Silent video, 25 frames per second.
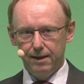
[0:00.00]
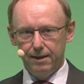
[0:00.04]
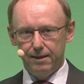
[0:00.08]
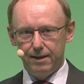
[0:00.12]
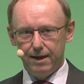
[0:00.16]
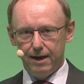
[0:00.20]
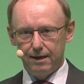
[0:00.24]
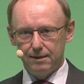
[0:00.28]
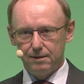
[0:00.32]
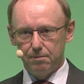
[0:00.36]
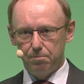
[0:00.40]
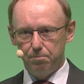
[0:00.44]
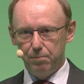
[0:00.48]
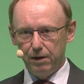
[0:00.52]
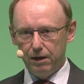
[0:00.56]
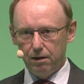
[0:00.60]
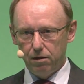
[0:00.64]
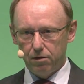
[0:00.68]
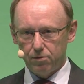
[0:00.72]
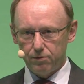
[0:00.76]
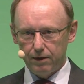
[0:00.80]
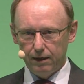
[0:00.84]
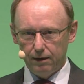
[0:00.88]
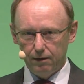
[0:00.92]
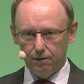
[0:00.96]
there is a big
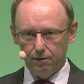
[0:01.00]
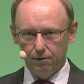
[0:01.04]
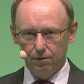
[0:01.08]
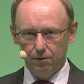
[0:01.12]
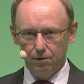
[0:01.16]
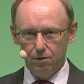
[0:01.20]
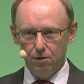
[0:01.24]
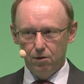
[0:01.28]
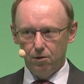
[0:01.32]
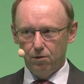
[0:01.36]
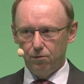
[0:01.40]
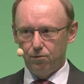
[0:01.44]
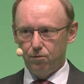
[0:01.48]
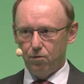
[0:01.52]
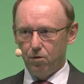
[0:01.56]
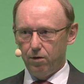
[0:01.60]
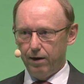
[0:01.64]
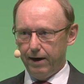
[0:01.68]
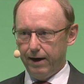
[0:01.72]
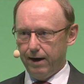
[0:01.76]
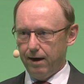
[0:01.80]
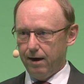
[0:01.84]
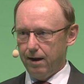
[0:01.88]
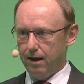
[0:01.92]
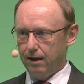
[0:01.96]
threat for
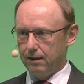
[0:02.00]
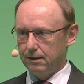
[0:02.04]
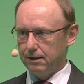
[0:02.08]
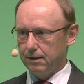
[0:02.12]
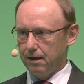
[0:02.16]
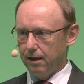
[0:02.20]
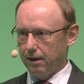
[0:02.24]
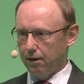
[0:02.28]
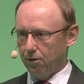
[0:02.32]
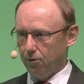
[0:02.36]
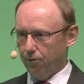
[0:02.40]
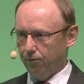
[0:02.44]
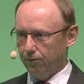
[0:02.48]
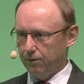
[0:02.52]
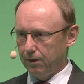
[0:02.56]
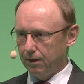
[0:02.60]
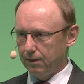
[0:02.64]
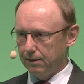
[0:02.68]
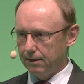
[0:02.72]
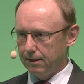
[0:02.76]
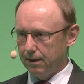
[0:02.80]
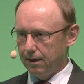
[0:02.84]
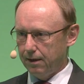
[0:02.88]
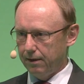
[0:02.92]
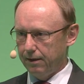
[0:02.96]
airlines like
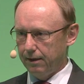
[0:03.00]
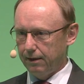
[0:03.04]
Lufthansa,